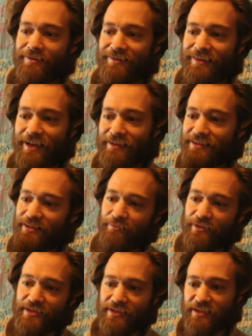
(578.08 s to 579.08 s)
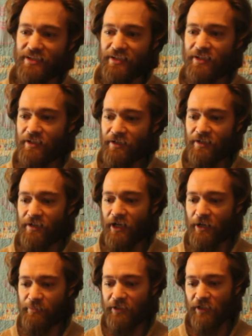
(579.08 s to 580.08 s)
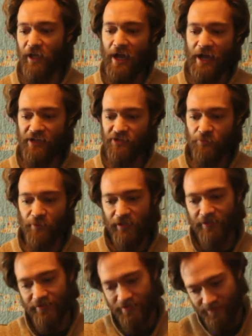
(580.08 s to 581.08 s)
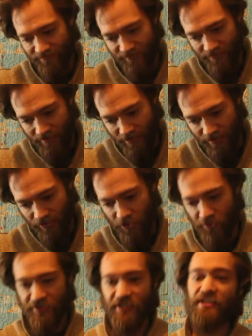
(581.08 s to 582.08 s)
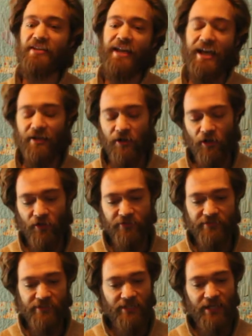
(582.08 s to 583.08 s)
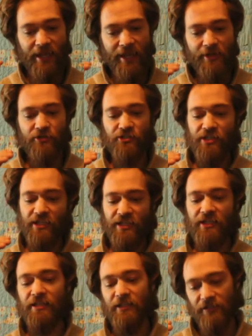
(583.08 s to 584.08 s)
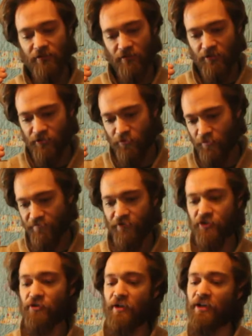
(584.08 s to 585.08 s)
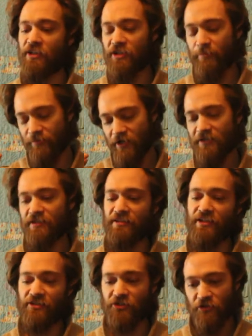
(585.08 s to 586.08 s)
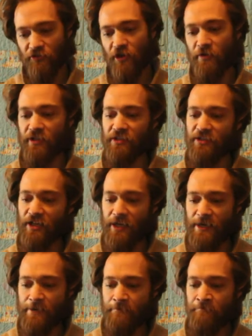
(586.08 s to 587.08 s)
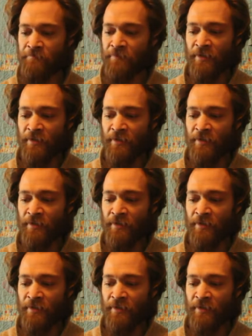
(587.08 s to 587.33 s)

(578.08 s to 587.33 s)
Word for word: that simplicity uh, belies what goes into that. All the energy to heat it, to refrigerate it, to process it, to grow it um,